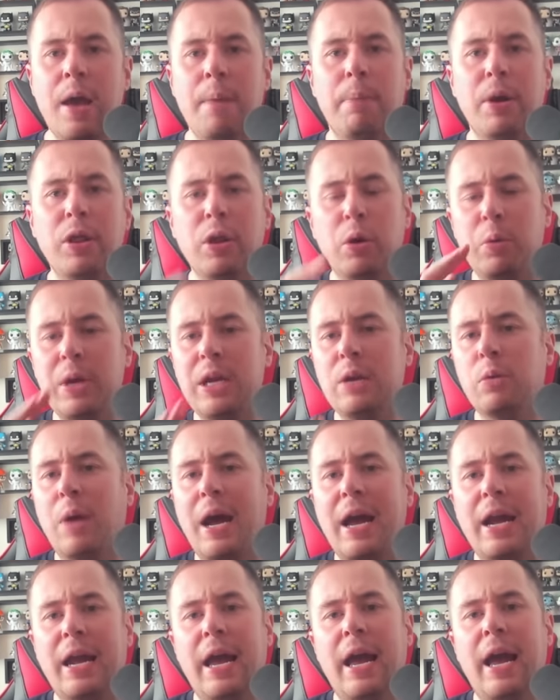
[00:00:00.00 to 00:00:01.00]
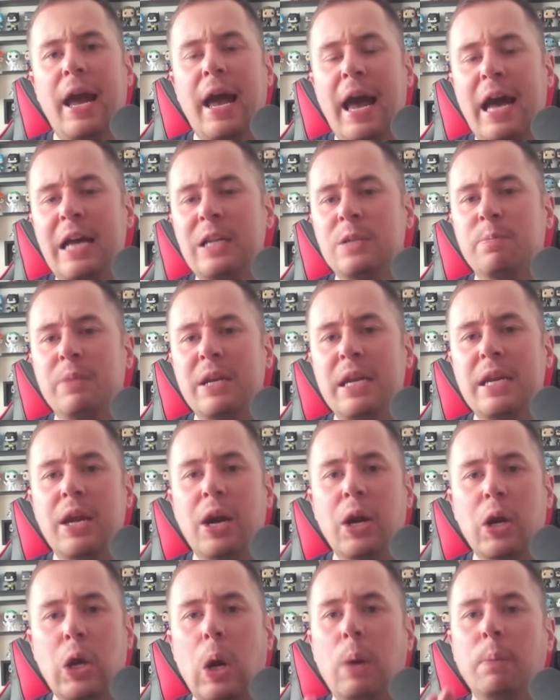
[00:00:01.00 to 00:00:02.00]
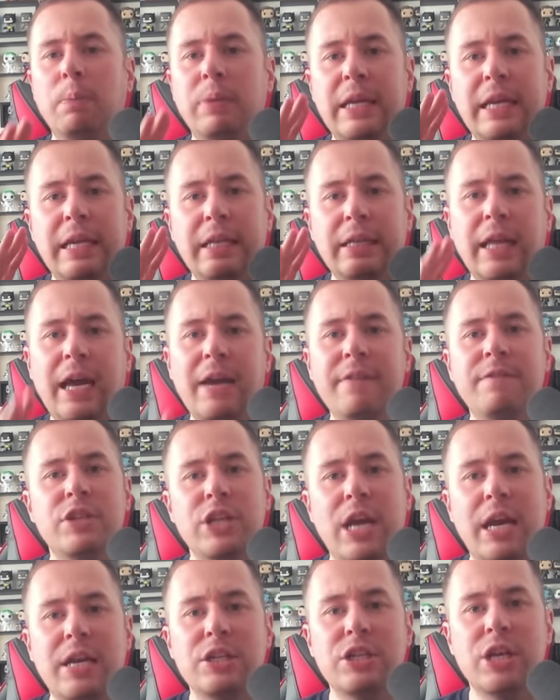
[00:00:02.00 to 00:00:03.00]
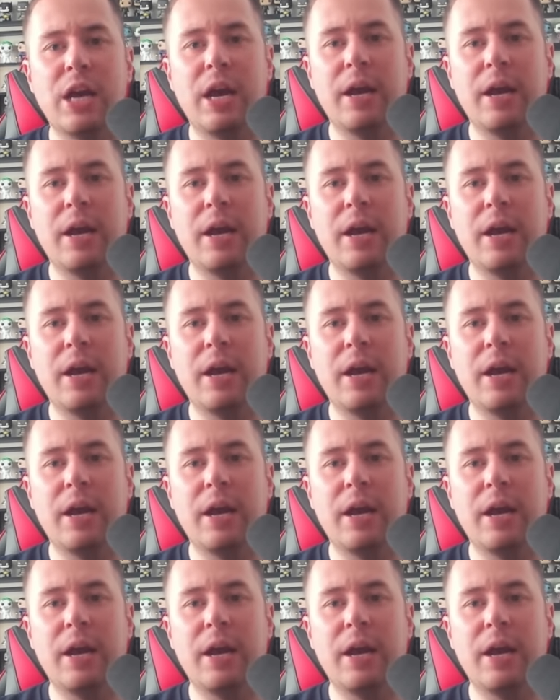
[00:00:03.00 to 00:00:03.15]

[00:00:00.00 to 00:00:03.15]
but the Weed Whacker has been a complete life changer.